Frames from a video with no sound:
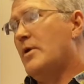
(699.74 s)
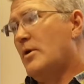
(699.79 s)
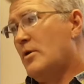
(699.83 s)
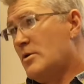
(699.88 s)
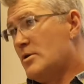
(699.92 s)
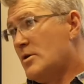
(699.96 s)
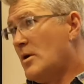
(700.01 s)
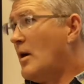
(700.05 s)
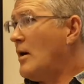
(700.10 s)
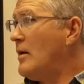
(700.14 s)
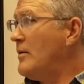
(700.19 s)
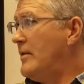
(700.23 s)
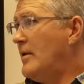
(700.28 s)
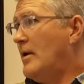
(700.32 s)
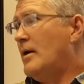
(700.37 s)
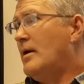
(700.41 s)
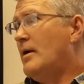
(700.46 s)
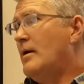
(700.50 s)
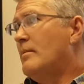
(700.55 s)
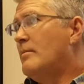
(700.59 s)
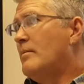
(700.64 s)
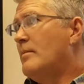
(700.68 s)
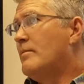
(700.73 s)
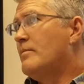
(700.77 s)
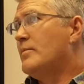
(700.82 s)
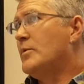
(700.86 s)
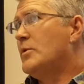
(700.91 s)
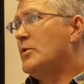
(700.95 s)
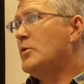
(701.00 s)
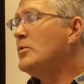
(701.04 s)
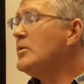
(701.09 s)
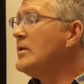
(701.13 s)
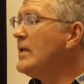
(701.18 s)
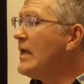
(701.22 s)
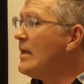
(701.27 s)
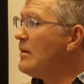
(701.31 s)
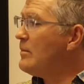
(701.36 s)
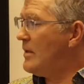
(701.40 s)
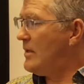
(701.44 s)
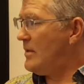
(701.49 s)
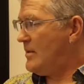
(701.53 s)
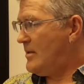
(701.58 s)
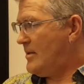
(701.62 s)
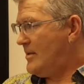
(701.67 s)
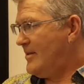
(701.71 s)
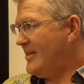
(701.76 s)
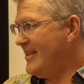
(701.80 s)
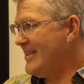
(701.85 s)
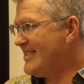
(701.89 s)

There, are, um, you name it.